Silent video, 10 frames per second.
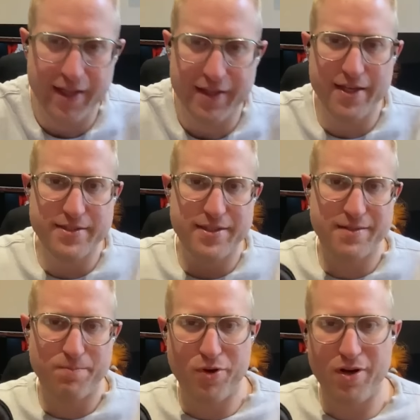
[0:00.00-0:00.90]
there's this
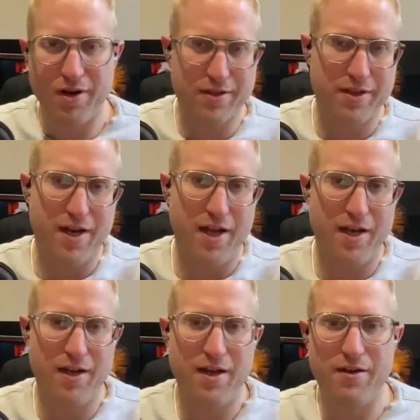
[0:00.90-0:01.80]
product that I
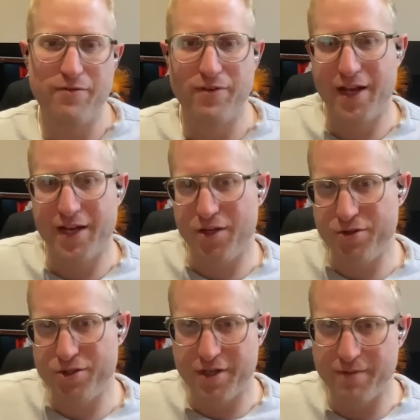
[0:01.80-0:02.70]
love, like you
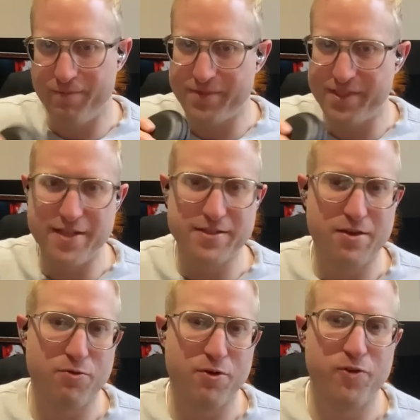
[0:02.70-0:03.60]
should, taste
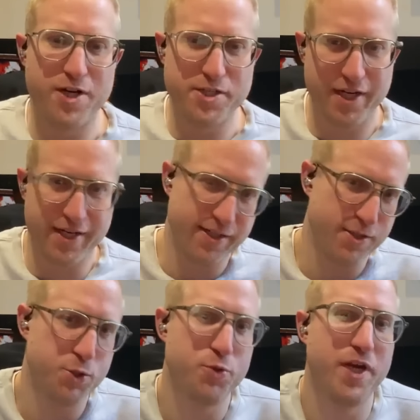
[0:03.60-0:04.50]
so refreshing,
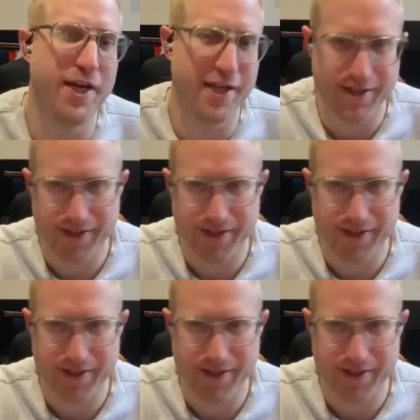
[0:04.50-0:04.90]
drink.